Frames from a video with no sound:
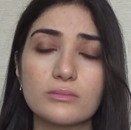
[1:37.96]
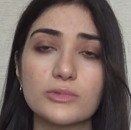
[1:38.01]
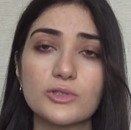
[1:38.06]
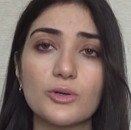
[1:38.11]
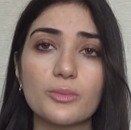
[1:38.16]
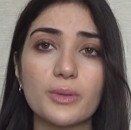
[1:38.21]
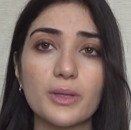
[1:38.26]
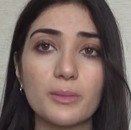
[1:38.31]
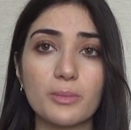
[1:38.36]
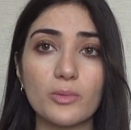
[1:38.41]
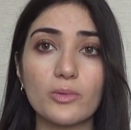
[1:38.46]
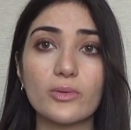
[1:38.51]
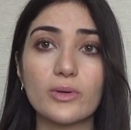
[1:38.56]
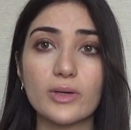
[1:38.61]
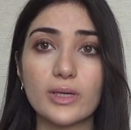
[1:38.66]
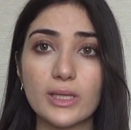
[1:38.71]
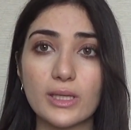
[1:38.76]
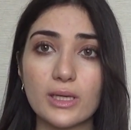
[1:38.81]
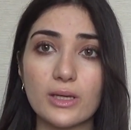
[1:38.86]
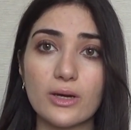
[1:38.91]
people
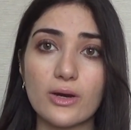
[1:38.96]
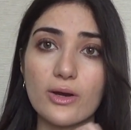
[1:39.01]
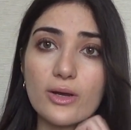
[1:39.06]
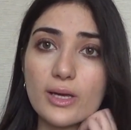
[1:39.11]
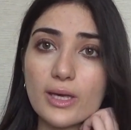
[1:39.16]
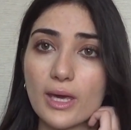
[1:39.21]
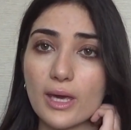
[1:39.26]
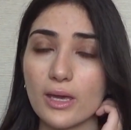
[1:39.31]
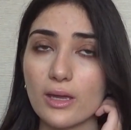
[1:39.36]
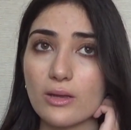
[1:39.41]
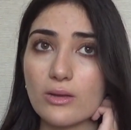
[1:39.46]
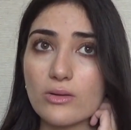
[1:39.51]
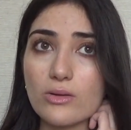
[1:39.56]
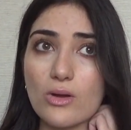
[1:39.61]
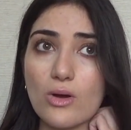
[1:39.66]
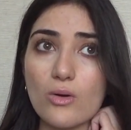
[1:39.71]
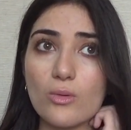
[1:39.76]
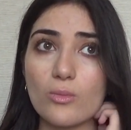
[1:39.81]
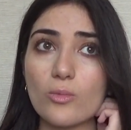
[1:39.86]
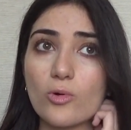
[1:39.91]
here can
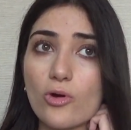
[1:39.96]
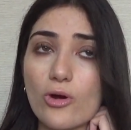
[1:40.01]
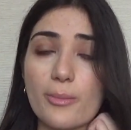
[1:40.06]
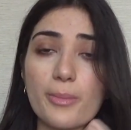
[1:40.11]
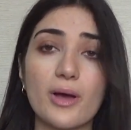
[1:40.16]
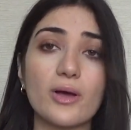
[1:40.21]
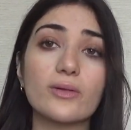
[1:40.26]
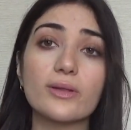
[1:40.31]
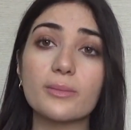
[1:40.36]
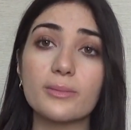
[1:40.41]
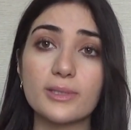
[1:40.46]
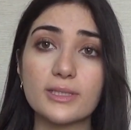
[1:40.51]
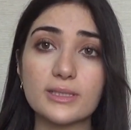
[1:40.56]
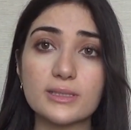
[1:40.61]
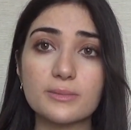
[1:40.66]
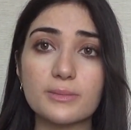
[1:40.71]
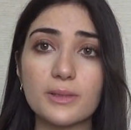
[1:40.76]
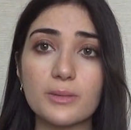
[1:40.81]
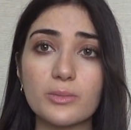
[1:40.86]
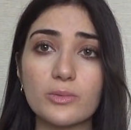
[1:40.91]
know more about
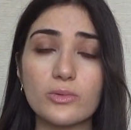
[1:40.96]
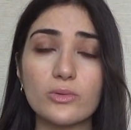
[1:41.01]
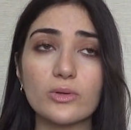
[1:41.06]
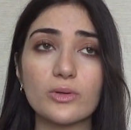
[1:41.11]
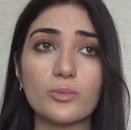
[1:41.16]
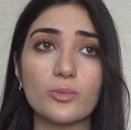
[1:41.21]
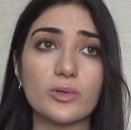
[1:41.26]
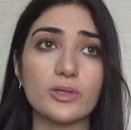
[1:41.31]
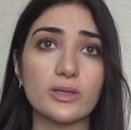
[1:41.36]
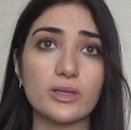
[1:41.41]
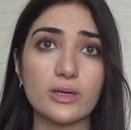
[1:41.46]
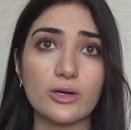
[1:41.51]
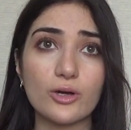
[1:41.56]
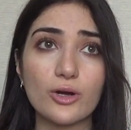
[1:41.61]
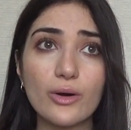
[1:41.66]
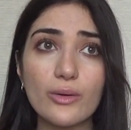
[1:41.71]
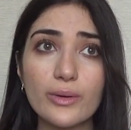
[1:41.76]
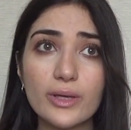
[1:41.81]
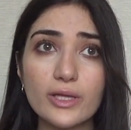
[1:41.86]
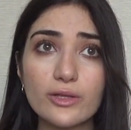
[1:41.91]
Lebanese people and what they're
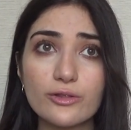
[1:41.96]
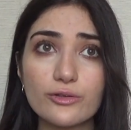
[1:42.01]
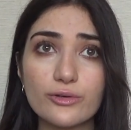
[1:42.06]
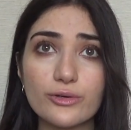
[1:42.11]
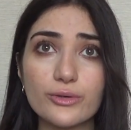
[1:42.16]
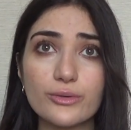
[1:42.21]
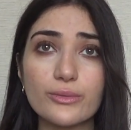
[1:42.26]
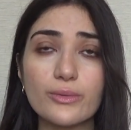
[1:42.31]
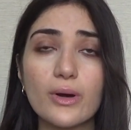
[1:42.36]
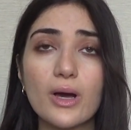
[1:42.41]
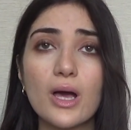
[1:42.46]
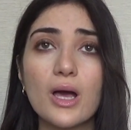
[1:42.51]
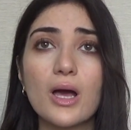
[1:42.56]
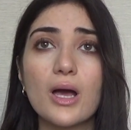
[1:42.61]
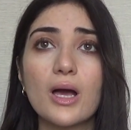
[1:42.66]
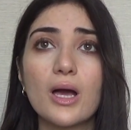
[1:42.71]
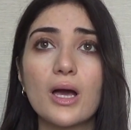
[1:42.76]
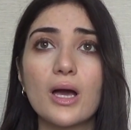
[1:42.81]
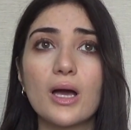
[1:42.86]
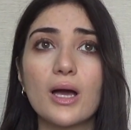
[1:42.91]
going through.
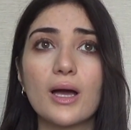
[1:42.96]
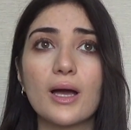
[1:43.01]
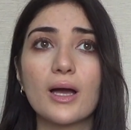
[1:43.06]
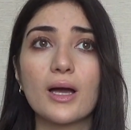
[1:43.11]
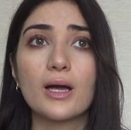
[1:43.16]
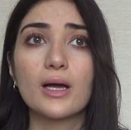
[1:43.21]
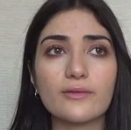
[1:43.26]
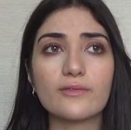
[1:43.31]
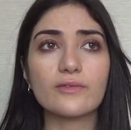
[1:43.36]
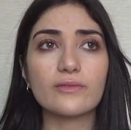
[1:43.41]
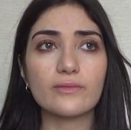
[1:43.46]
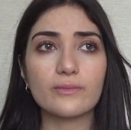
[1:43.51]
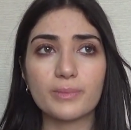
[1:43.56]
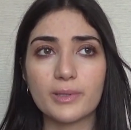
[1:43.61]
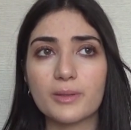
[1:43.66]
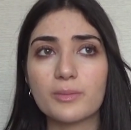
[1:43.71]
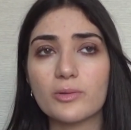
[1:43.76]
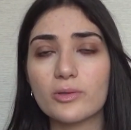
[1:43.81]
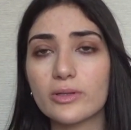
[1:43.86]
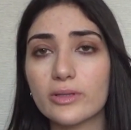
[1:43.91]

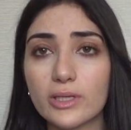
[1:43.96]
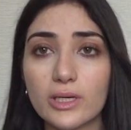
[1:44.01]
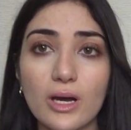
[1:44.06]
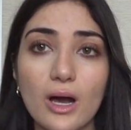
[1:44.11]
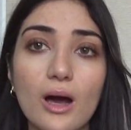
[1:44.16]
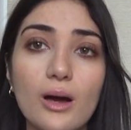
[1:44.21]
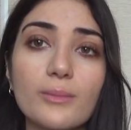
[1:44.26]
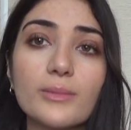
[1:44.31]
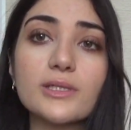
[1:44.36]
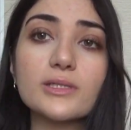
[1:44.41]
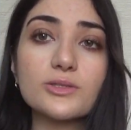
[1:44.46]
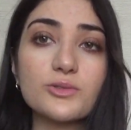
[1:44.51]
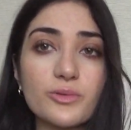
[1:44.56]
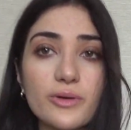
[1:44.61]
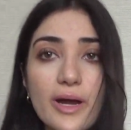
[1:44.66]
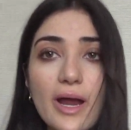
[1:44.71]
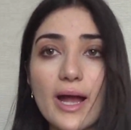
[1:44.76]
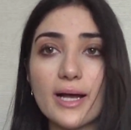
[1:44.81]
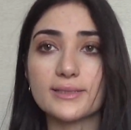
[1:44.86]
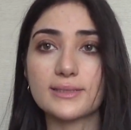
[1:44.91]
People in the comments were
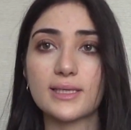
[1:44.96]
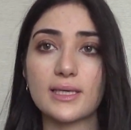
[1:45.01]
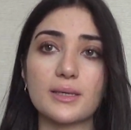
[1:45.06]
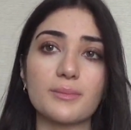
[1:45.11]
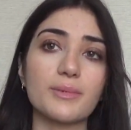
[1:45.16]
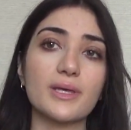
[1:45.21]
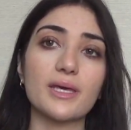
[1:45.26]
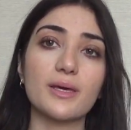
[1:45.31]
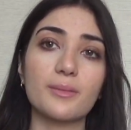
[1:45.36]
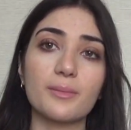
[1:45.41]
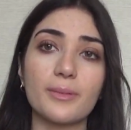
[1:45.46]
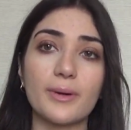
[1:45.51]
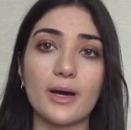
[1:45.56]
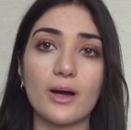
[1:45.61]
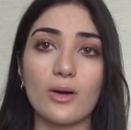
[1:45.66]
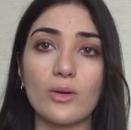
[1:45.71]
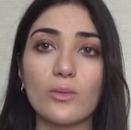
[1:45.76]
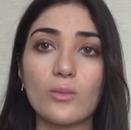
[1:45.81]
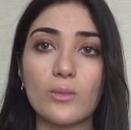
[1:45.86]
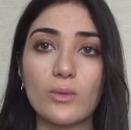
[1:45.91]
asking me
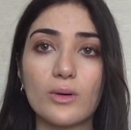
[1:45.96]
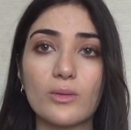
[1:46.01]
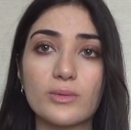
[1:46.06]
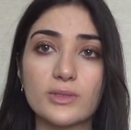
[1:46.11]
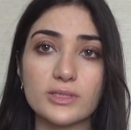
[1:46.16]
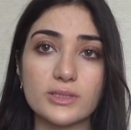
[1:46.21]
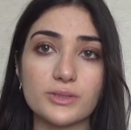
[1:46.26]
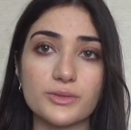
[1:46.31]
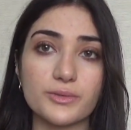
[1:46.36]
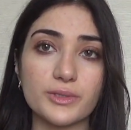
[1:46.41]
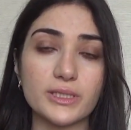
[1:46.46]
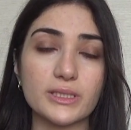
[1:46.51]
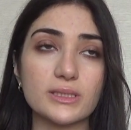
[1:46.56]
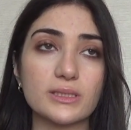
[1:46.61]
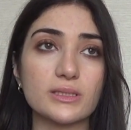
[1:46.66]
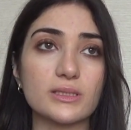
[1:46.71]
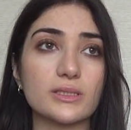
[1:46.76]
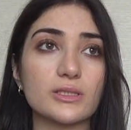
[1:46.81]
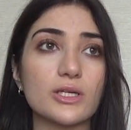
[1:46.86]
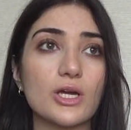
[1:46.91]
about what was the
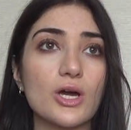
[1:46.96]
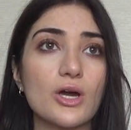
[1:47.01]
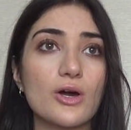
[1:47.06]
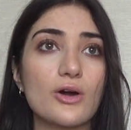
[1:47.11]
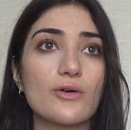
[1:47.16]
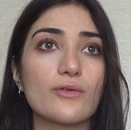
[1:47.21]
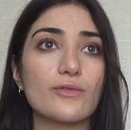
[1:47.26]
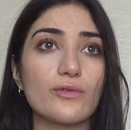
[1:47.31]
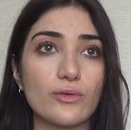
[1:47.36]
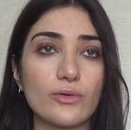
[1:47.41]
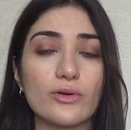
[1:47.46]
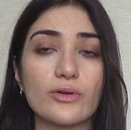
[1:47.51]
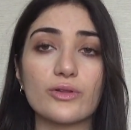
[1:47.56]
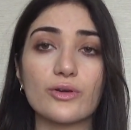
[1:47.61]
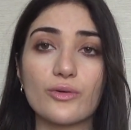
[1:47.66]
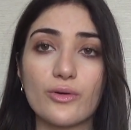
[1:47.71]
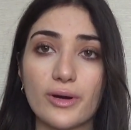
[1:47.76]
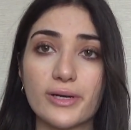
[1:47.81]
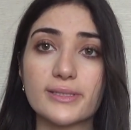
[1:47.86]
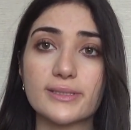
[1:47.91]
reason for the
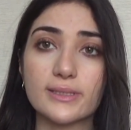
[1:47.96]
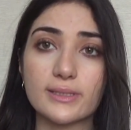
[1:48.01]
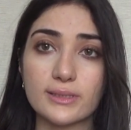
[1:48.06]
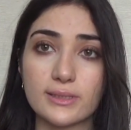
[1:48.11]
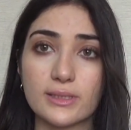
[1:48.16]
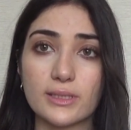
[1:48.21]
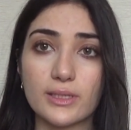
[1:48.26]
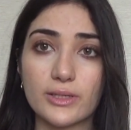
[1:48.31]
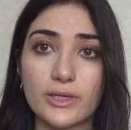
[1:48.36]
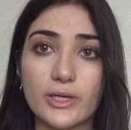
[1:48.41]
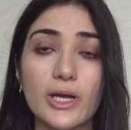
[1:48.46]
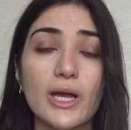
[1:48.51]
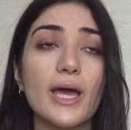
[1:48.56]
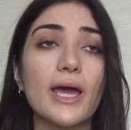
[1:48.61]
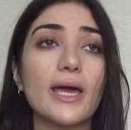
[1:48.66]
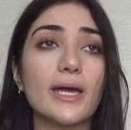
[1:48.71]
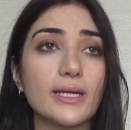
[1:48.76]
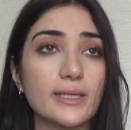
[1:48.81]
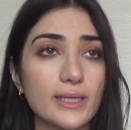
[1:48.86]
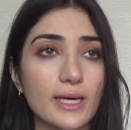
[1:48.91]
crisis here,
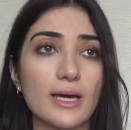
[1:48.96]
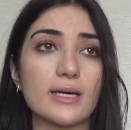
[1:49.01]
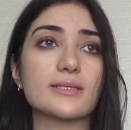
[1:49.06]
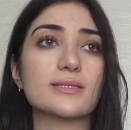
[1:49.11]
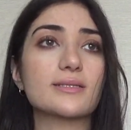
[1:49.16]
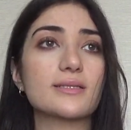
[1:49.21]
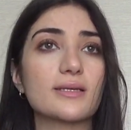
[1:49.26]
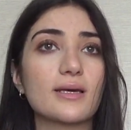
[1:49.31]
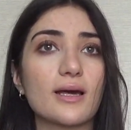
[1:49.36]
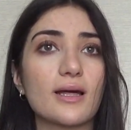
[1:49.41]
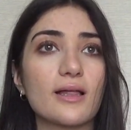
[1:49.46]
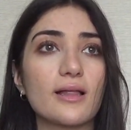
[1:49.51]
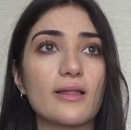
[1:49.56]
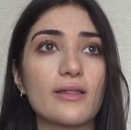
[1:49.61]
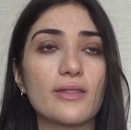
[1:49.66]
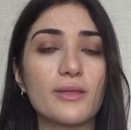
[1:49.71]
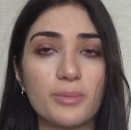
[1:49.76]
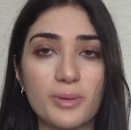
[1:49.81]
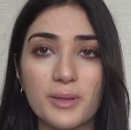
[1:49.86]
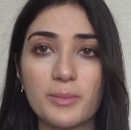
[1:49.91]
and yes,
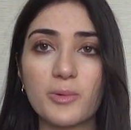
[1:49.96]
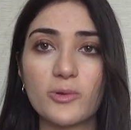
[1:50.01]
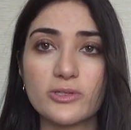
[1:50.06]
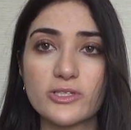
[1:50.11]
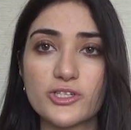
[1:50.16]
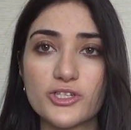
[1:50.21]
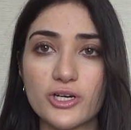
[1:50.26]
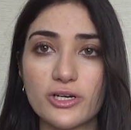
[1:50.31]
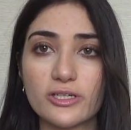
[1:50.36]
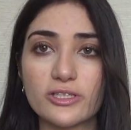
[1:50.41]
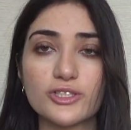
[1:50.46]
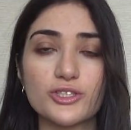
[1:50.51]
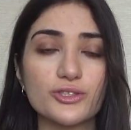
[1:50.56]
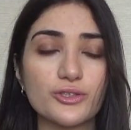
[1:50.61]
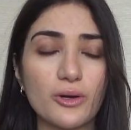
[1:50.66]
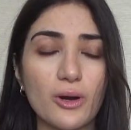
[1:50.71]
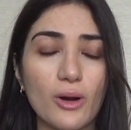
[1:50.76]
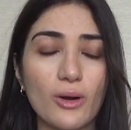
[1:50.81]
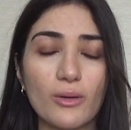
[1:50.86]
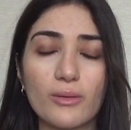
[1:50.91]
the people in charge.
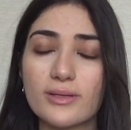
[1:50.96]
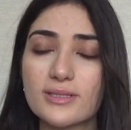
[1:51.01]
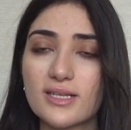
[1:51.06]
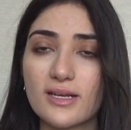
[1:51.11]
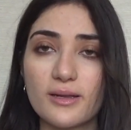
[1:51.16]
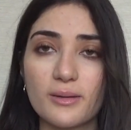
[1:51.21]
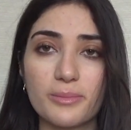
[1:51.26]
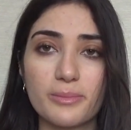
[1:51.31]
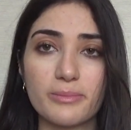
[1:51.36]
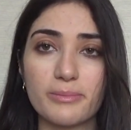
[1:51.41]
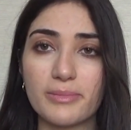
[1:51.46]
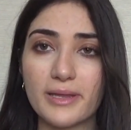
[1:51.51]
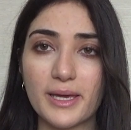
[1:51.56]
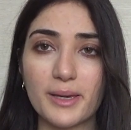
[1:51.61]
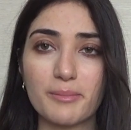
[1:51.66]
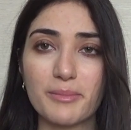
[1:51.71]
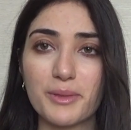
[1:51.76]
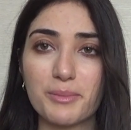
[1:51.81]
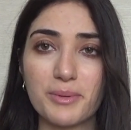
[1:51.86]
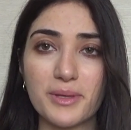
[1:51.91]
You're always gonna
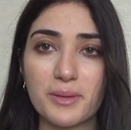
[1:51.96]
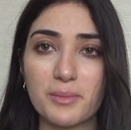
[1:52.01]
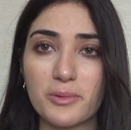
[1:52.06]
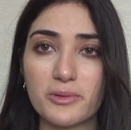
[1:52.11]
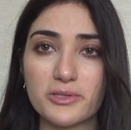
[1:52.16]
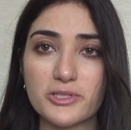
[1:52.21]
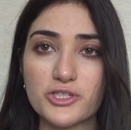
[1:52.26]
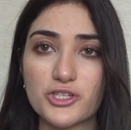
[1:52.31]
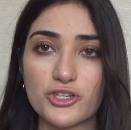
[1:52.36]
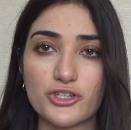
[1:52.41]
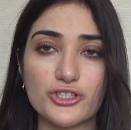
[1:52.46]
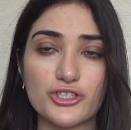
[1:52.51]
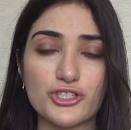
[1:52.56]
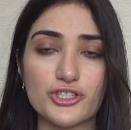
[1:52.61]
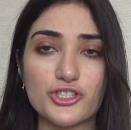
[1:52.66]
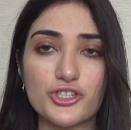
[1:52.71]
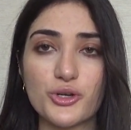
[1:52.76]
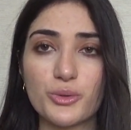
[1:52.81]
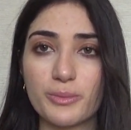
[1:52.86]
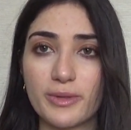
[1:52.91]
blame the people in
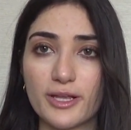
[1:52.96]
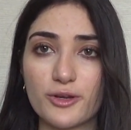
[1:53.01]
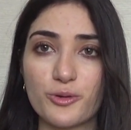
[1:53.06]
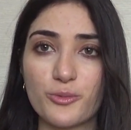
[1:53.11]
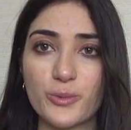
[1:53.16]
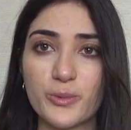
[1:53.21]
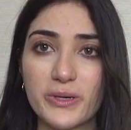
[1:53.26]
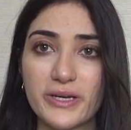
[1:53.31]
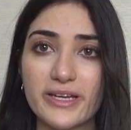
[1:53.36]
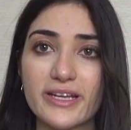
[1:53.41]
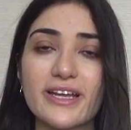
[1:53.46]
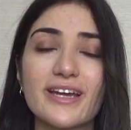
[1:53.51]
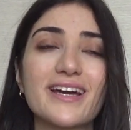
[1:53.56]
charge no matter what.